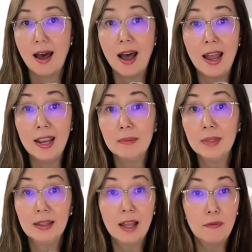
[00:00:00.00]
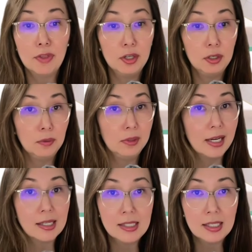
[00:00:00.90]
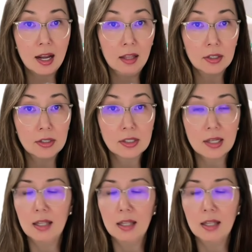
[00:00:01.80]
I am in love with the new legacy colors.